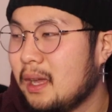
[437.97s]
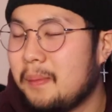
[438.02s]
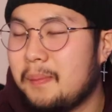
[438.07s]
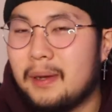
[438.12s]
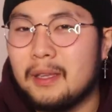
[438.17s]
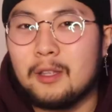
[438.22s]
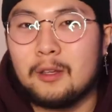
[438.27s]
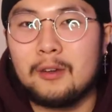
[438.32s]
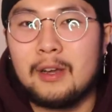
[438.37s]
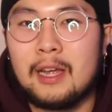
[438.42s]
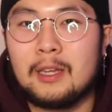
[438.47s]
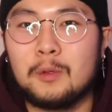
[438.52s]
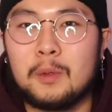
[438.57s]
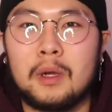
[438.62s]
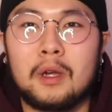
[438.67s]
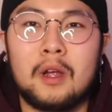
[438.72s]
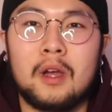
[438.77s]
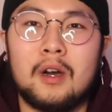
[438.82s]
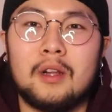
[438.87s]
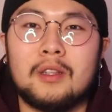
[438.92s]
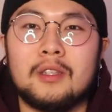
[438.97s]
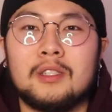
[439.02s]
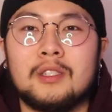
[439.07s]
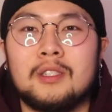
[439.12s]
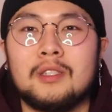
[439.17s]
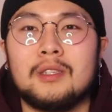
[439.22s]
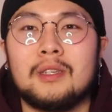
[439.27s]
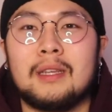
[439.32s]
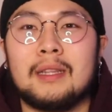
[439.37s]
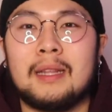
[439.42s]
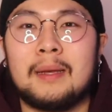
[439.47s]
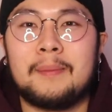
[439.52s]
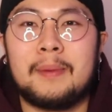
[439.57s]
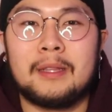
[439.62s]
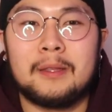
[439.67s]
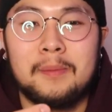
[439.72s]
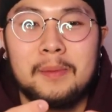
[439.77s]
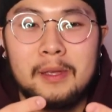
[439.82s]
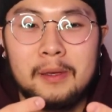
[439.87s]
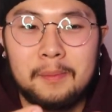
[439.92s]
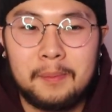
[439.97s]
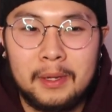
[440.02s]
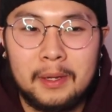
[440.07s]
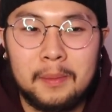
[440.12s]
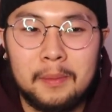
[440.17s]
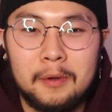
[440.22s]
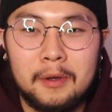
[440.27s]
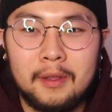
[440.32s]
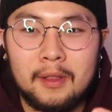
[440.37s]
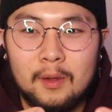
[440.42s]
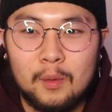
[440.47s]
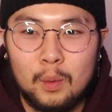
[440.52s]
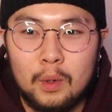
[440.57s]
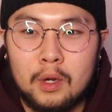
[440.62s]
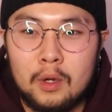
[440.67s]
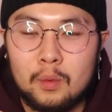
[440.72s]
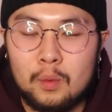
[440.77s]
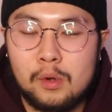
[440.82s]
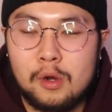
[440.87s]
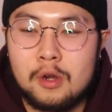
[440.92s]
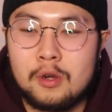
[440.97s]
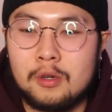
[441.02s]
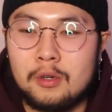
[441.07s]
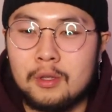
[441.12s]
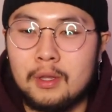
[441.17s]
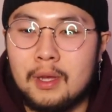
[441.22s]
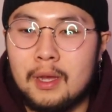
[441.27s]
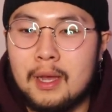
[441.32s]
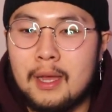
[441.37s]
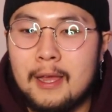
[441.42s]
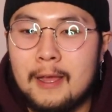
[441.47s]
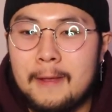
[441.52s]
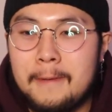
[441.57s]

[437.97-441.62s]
I'm about to graduate college, and I'm about to be a big boy in the real world.